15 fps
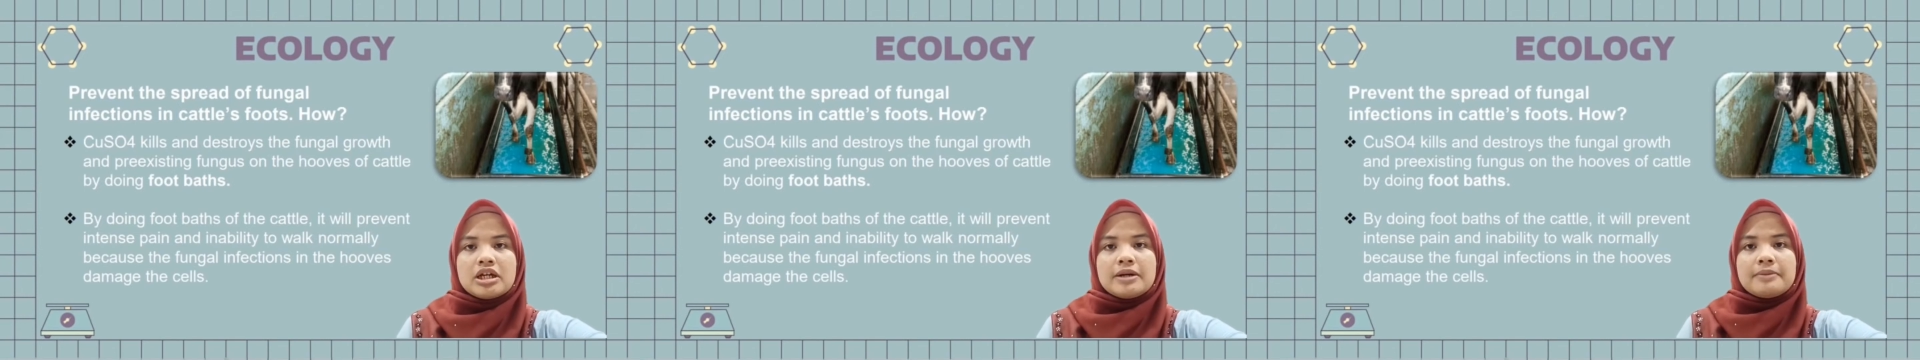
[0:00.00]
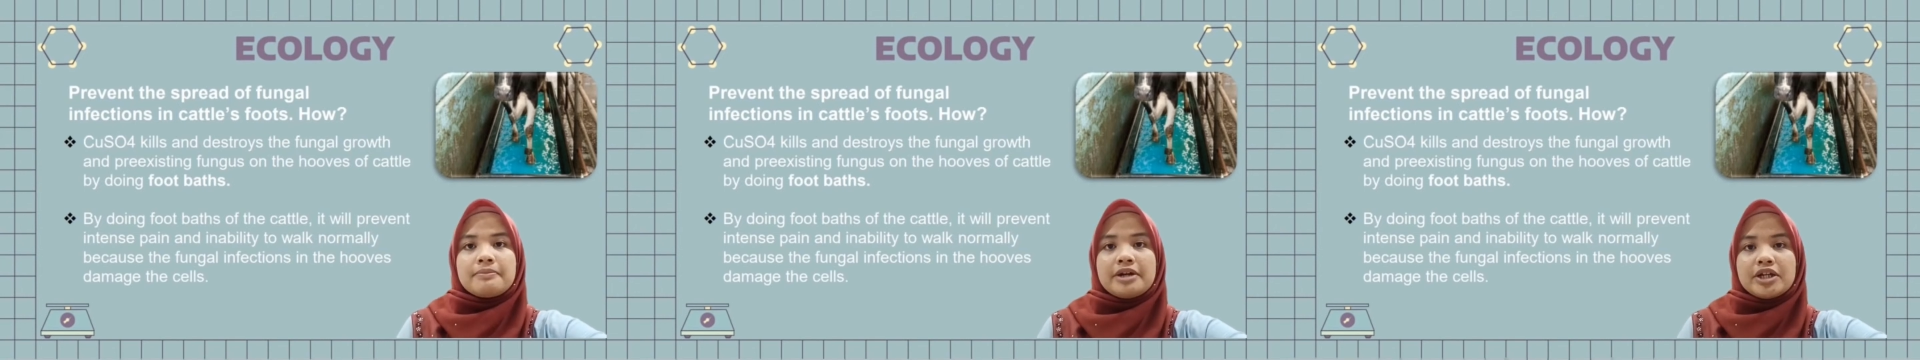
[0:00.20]

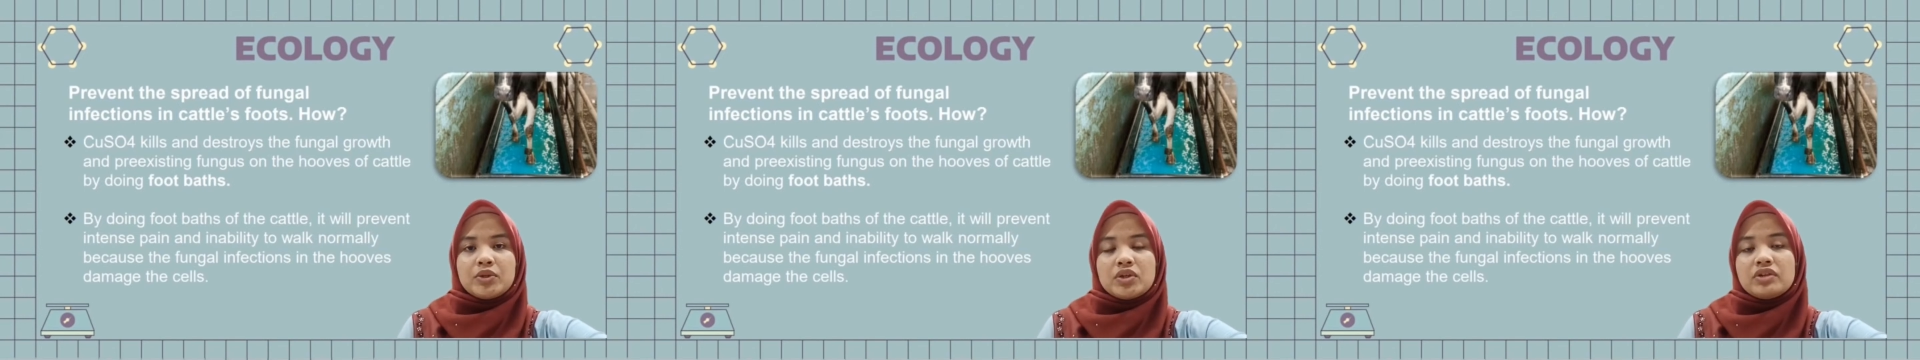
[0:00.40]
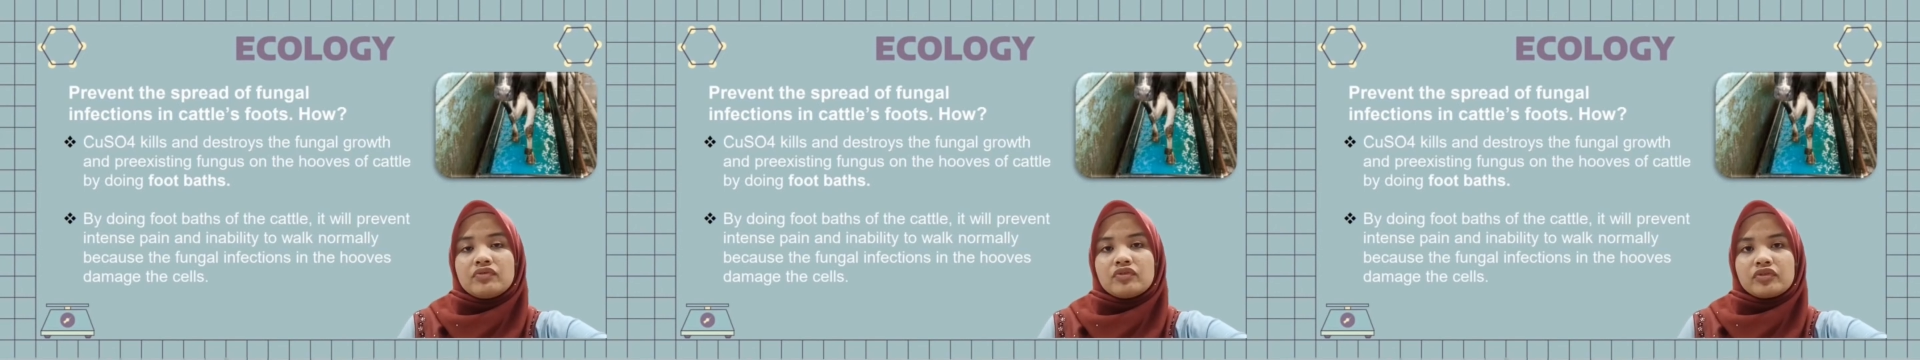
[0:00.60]
By
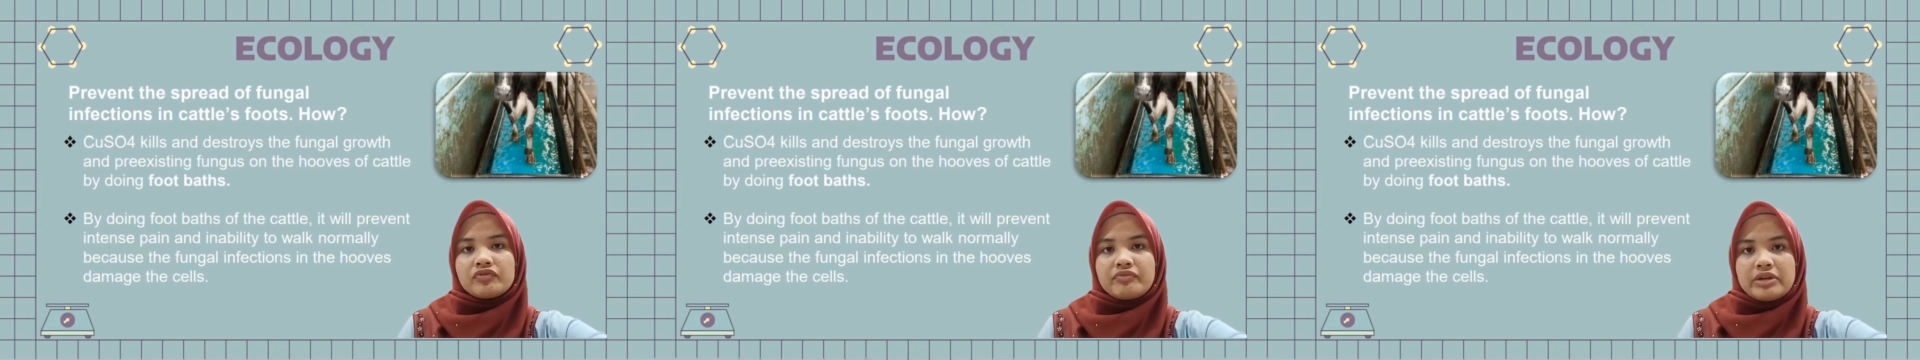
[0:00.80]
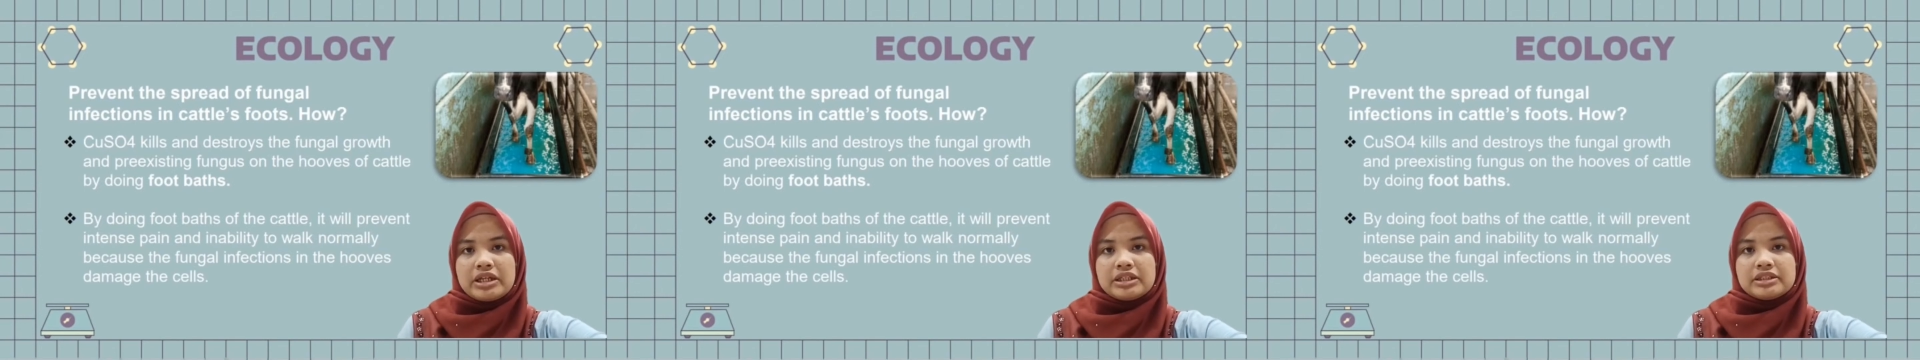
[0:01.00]
doing food
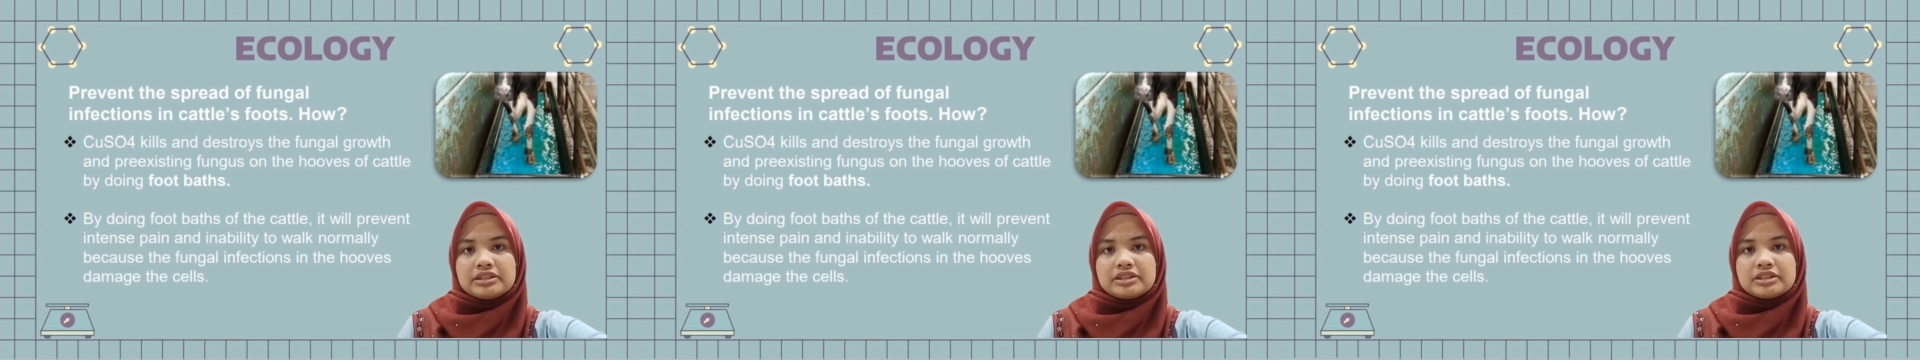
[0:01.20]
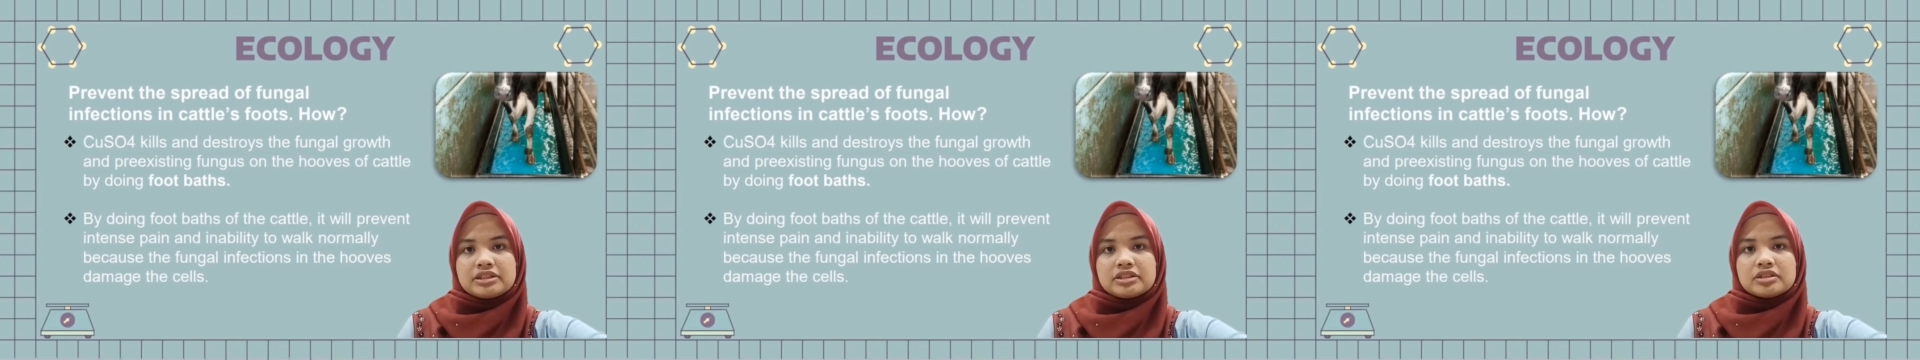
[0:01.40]
baths